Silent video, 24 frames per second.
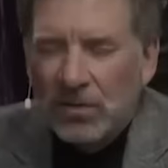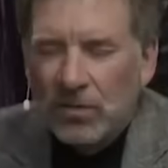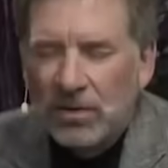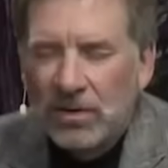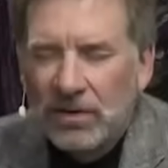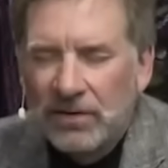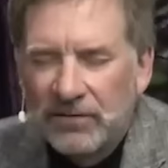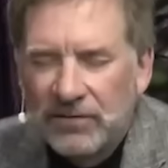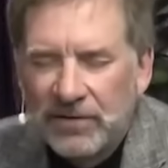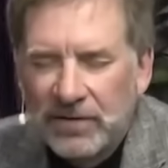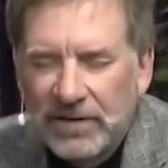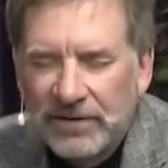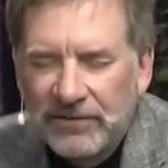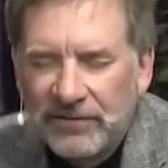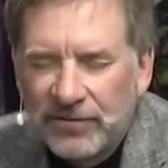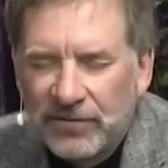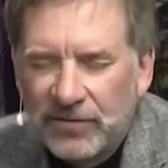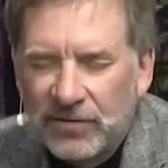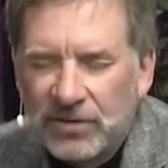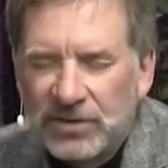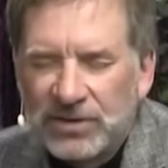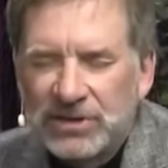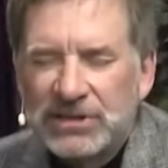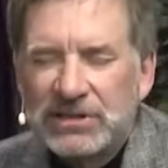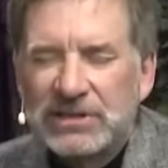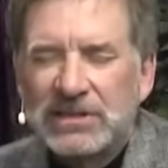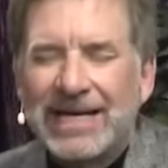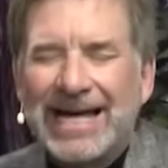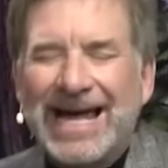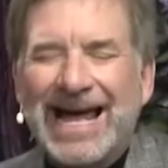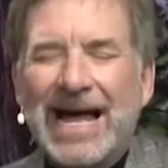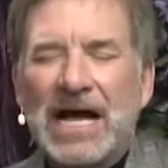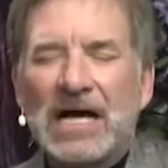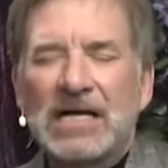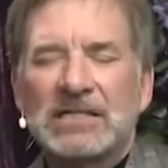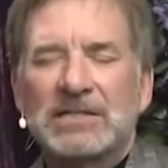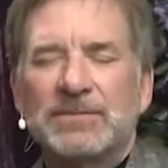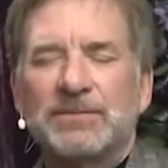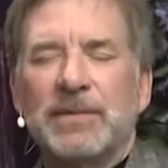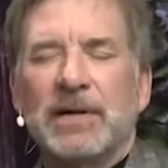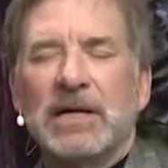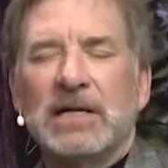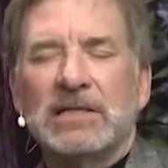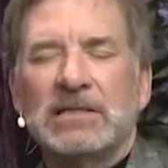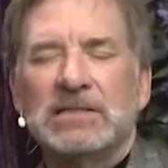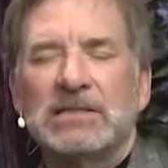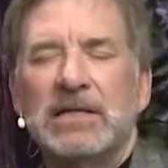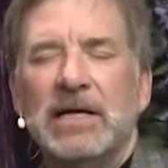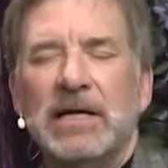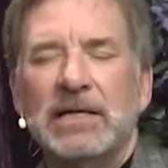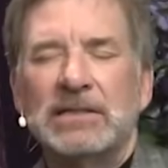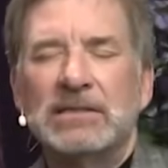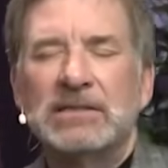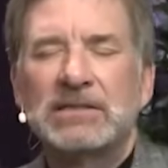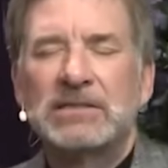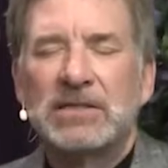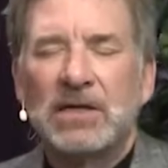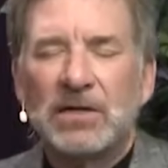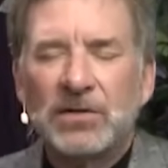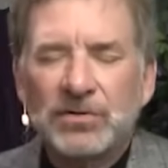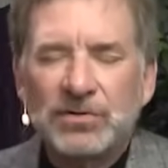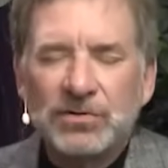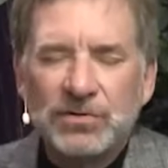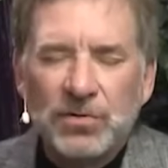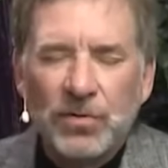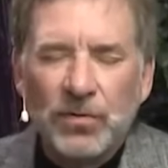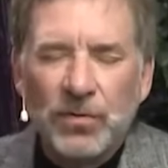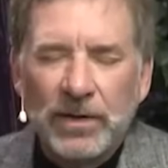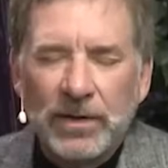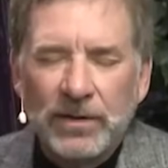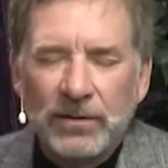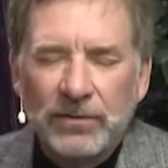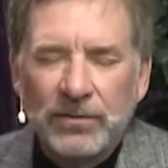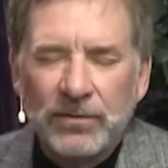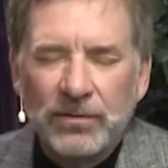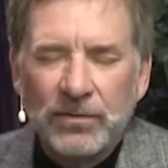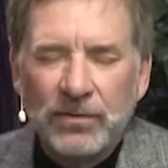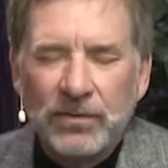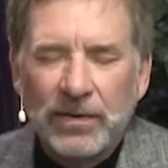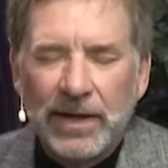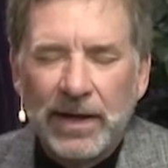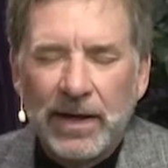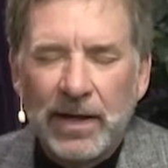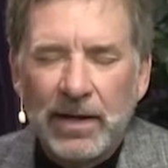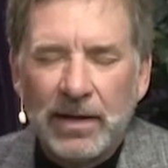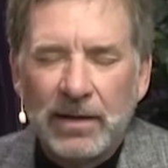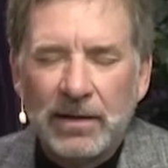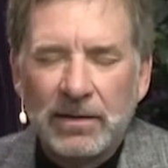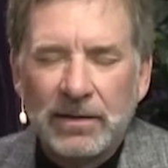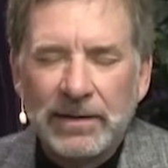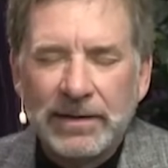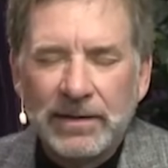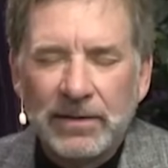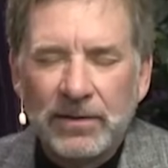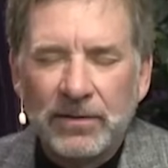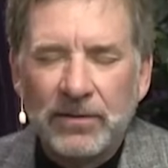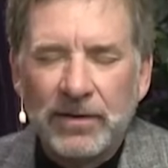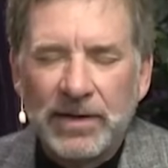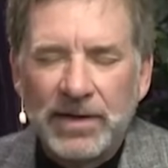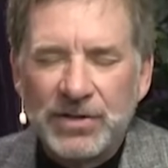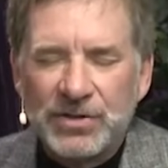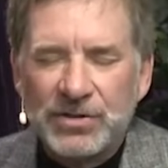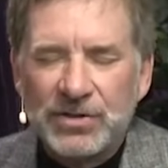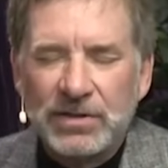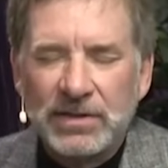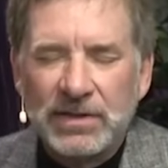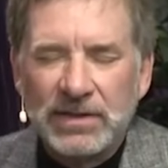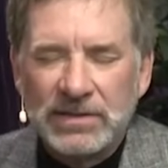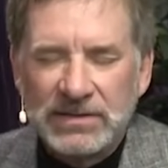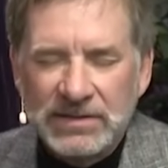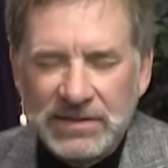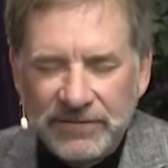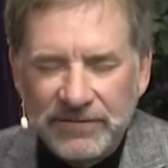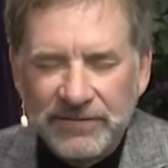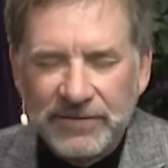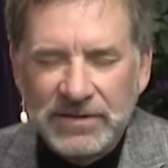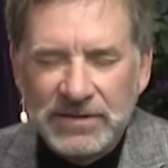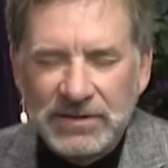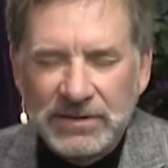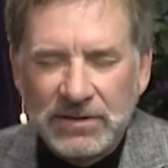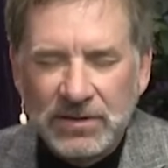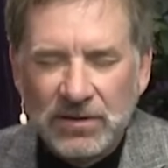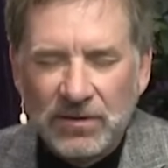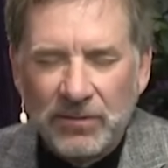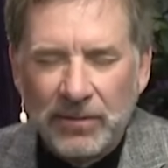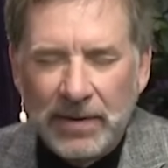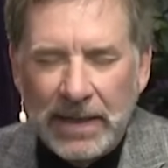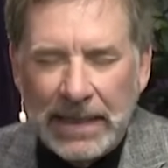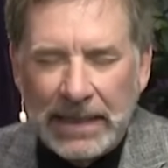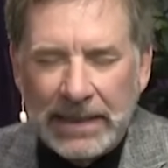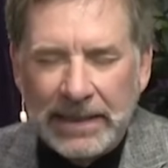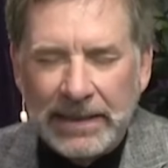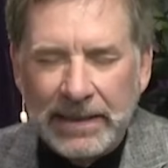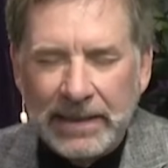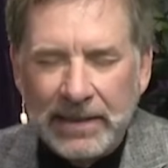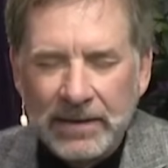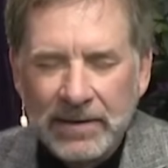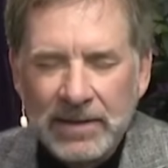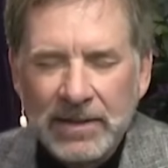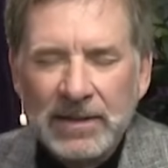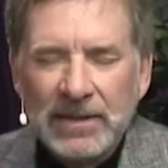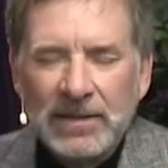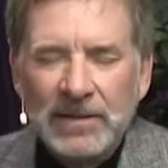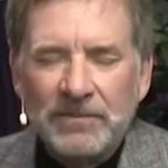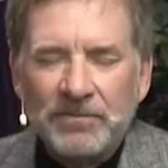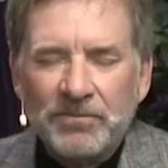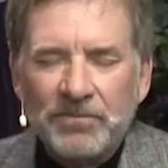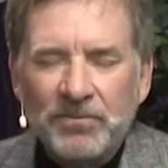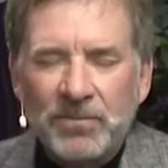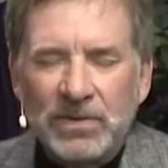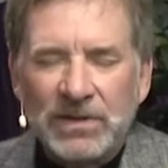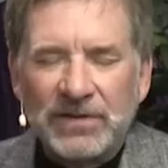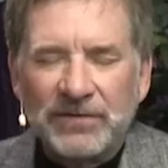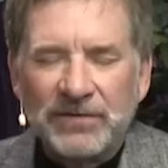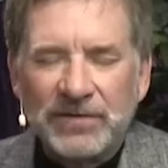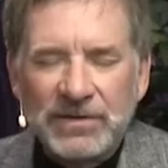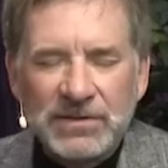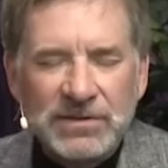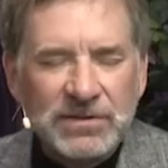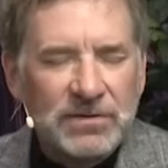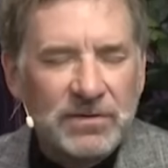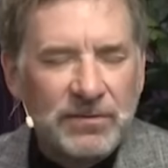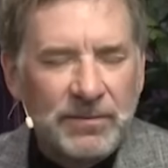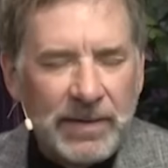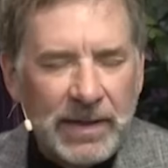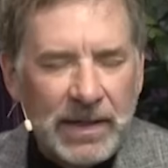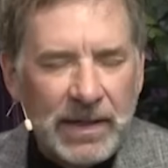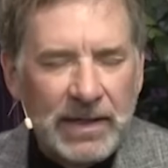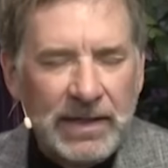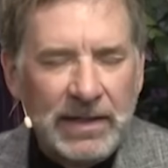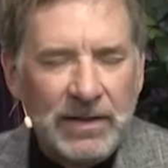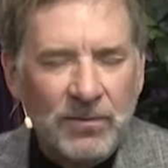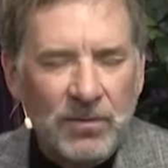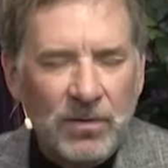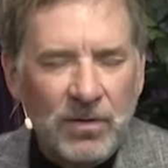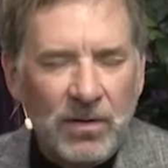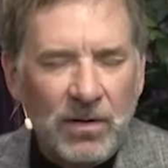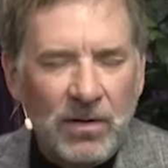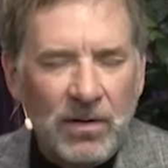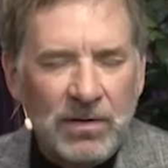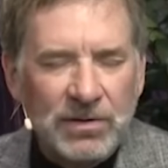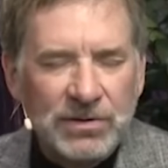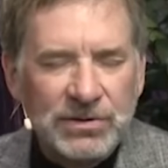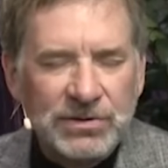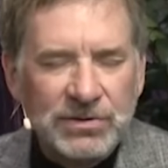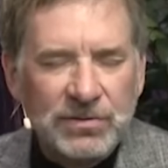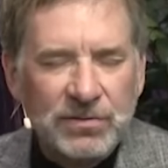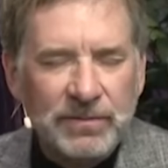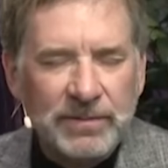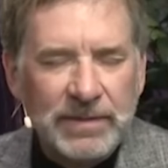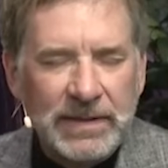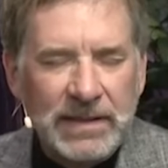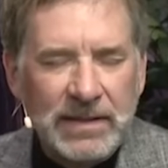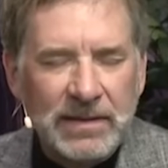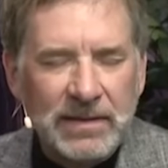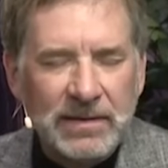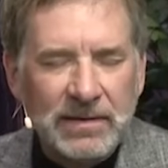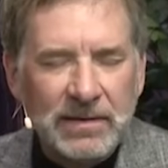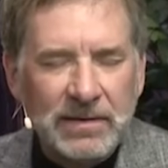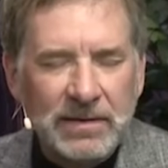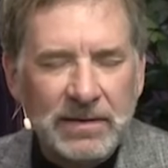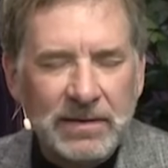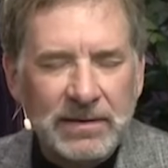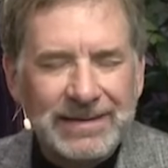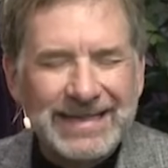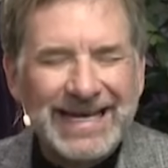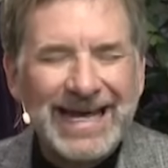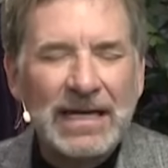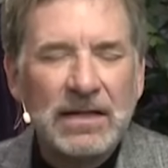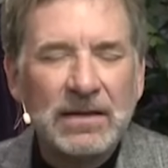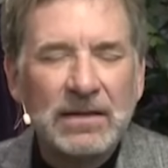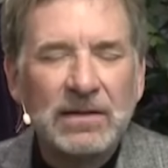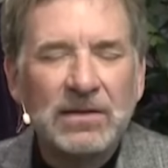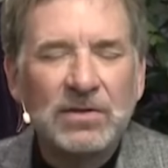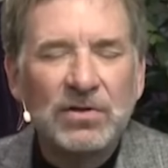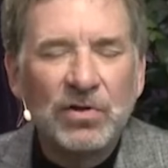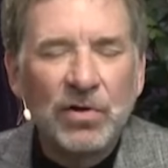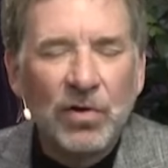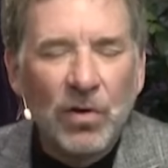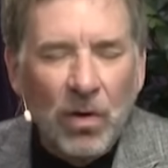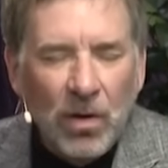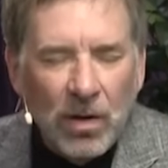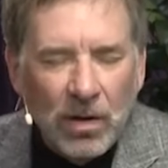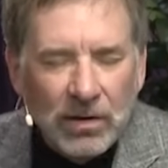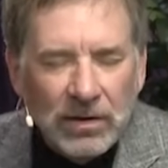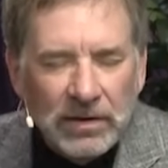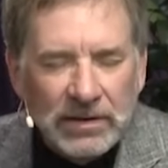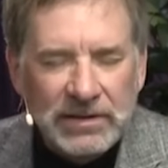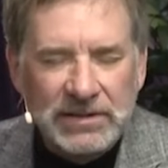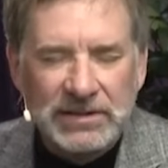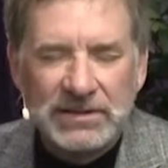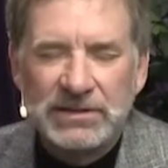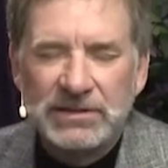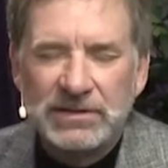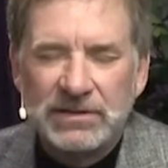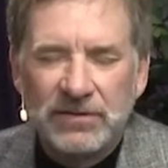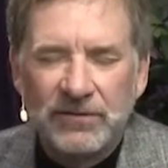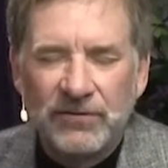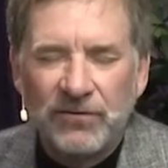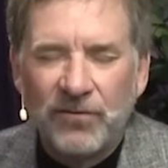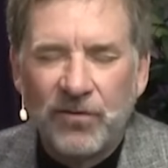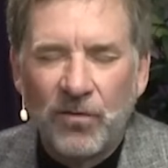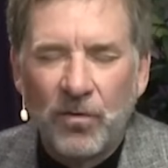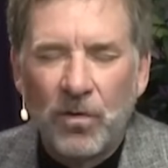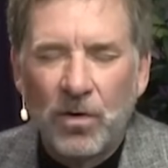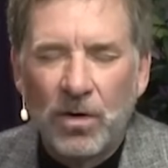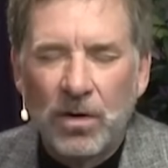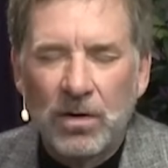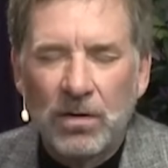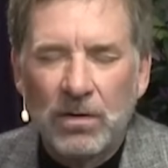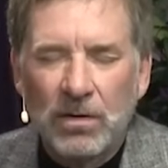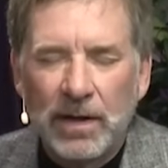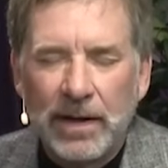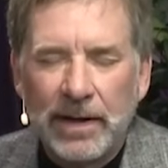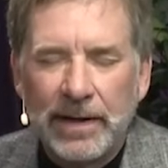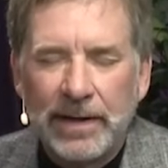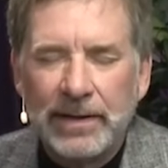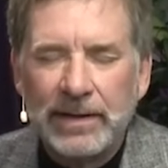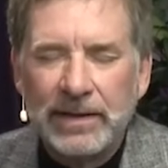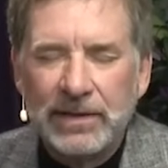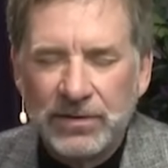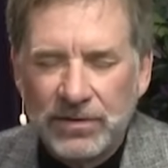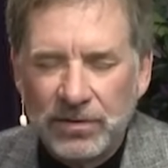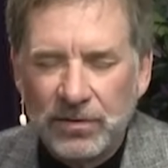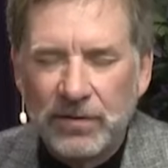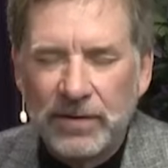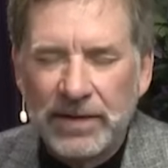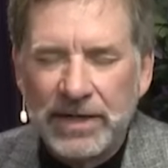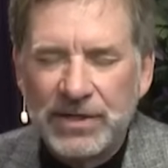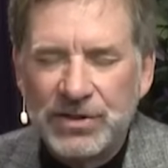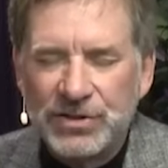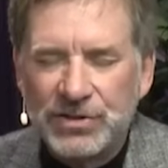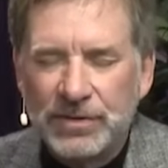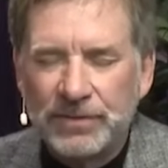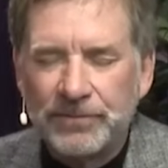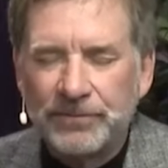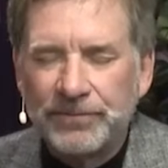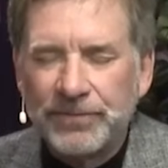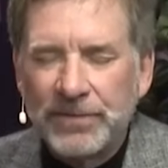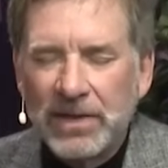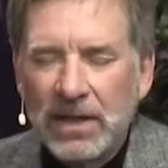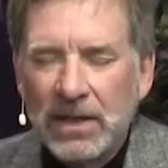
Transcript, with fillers: One of the very first aspects that starts going through uh, integration is the physical body, but the physical body will also be uh, take the longest for uh, integration.